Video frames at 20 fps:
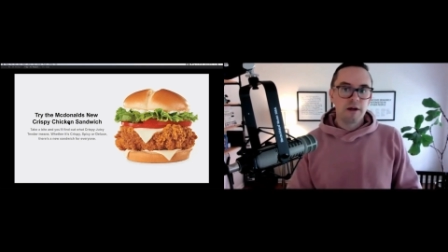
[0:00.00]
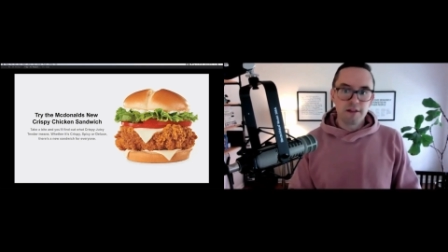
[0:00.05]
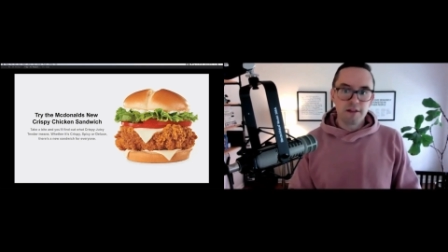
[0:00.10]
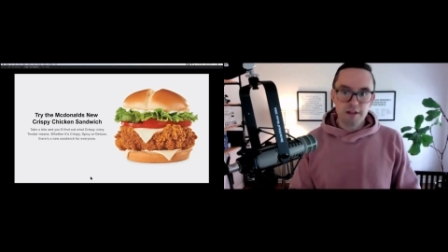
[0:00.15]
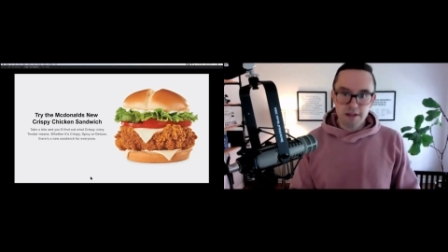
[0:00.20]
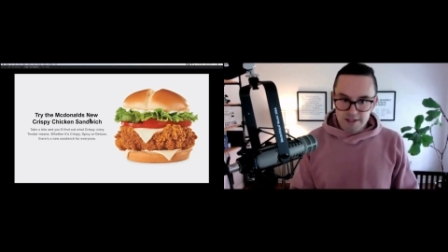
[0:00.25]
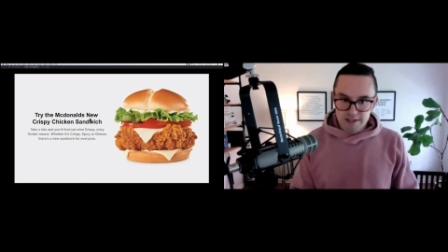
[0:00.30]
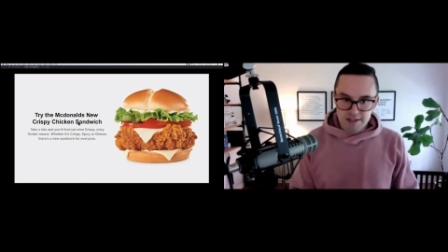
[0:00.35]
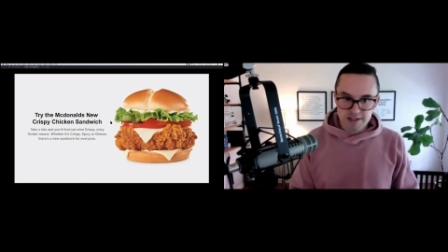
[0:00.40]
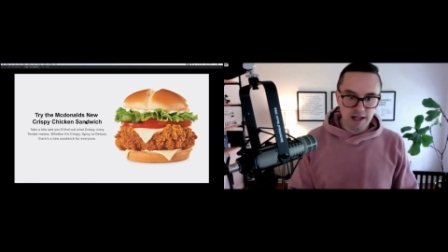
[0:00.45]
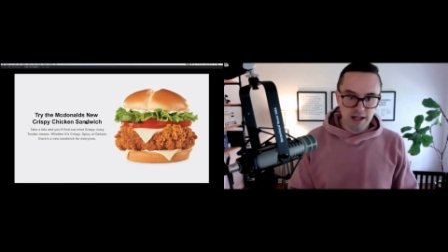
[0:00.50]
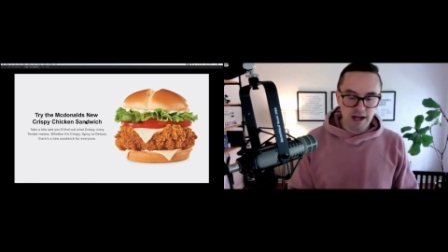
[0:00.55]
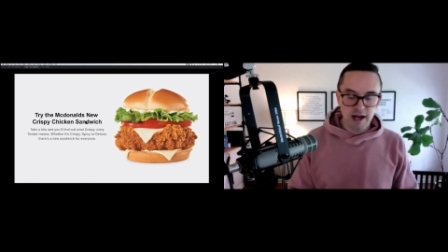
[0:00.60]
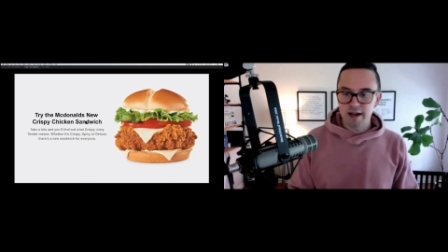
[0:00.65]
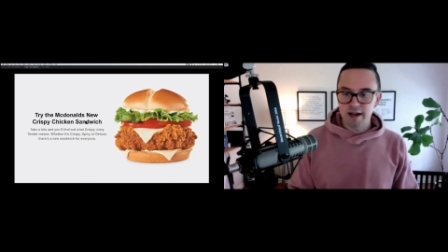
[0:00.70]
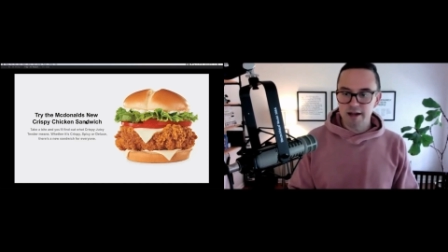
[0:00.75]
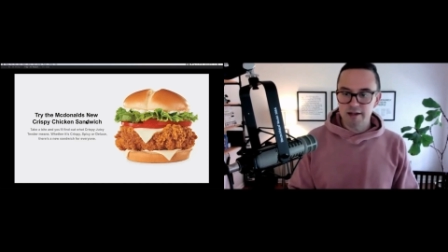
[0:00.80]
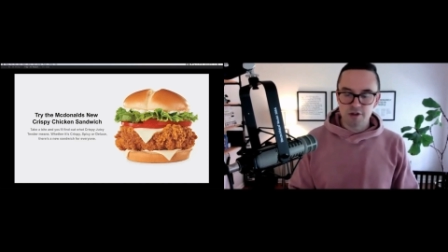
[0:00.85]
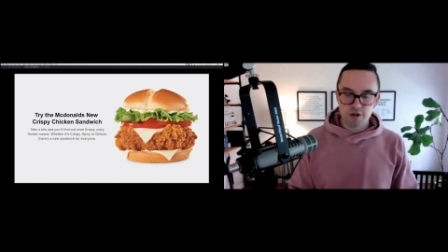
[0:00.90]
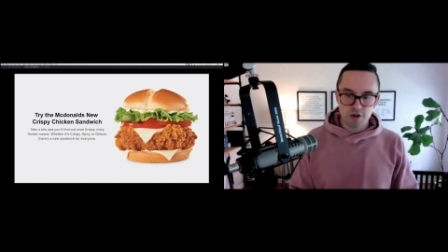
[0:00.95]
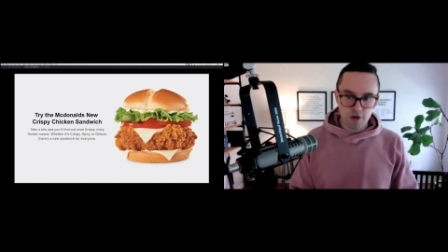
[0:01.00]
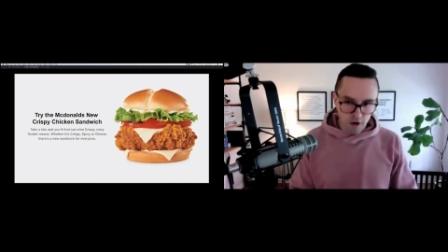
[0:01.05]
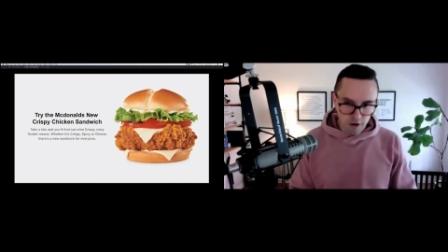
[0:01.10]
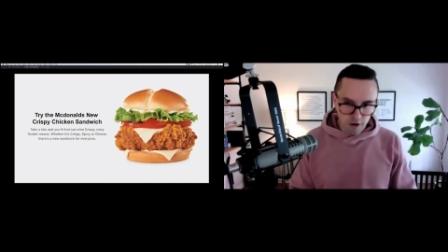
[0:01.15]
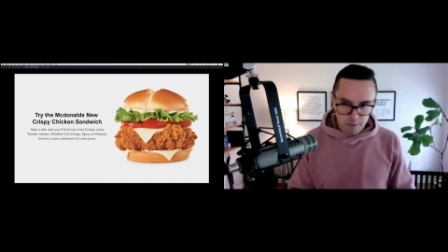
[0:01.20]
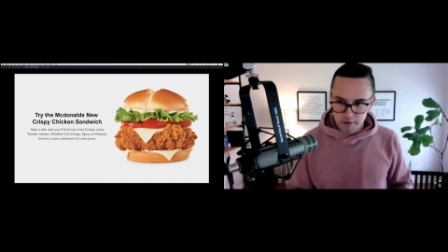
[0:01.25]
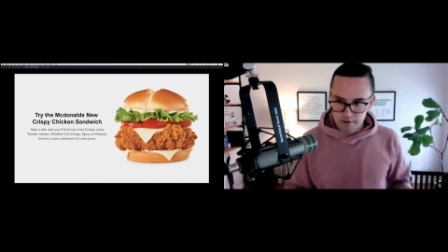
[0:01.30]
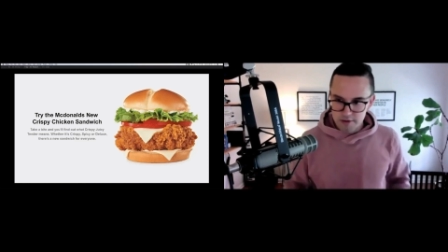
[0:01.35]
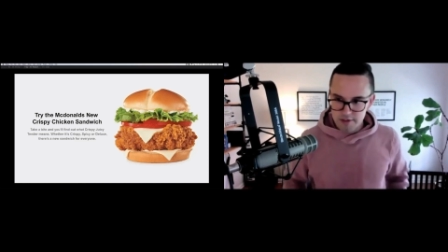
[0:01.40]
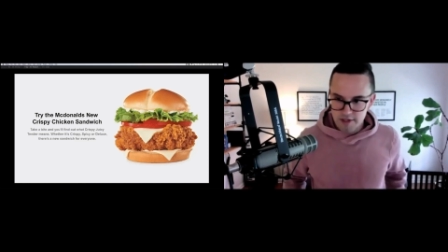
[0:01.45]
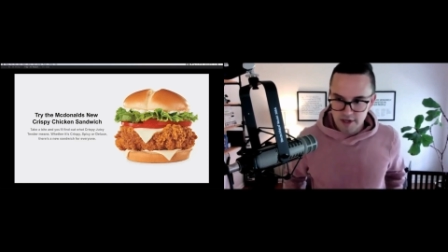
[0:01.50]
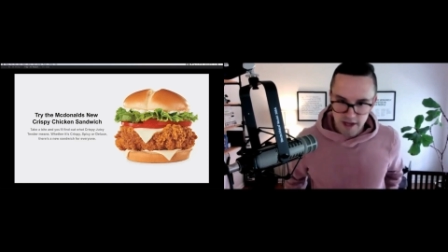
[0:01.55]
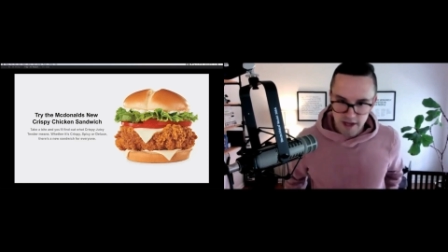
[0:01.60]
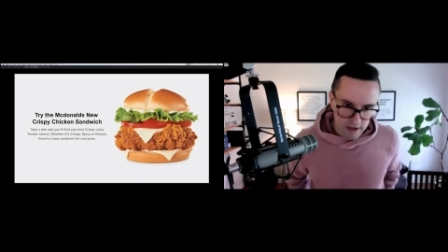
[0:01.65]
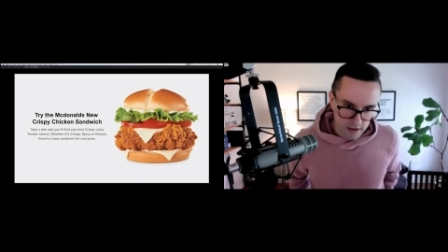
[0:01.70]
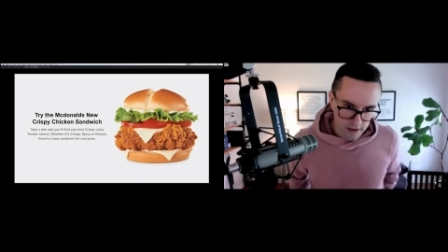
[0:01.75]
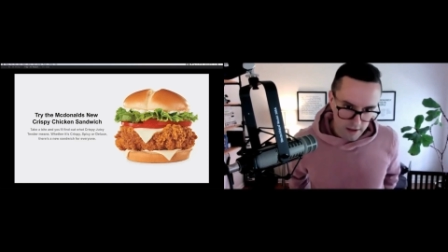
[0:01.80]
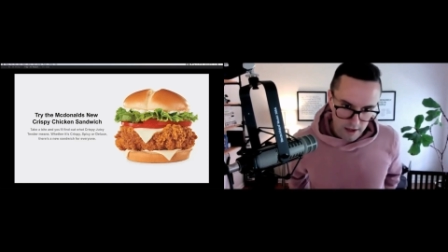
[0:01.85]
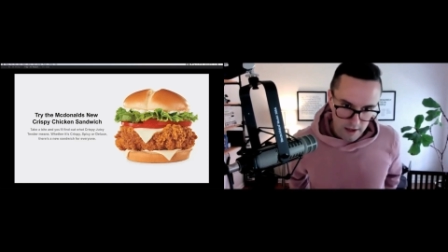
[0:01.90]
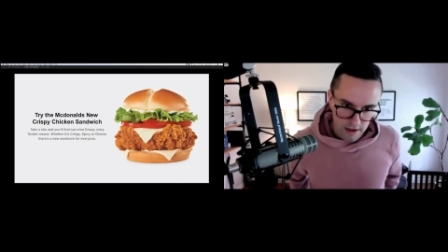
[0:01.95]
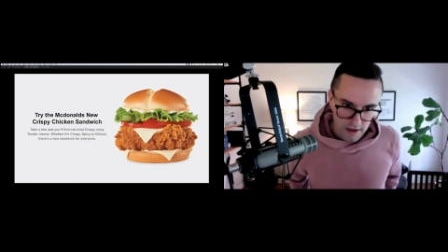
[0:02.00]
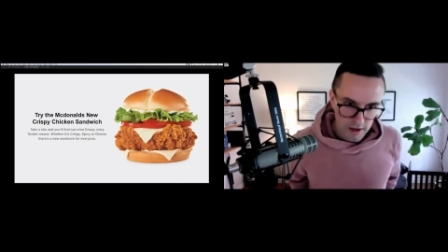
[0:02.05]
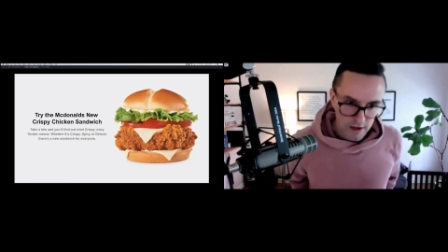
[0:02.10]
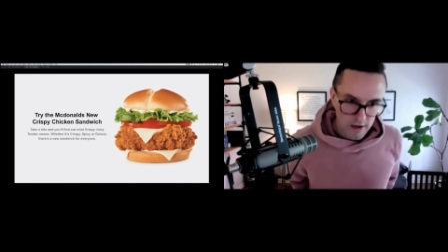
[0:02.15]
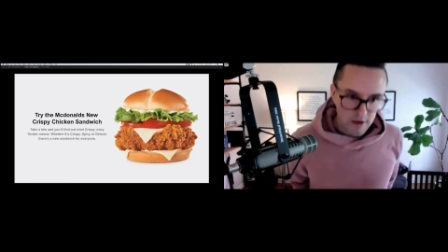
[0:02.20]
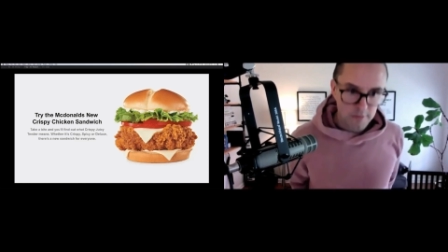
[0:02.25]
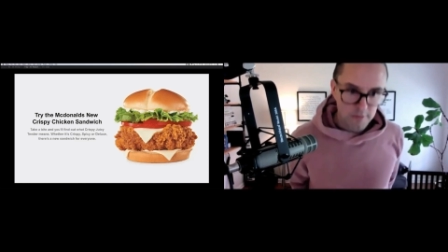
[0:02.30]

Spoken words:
This slide has no personality,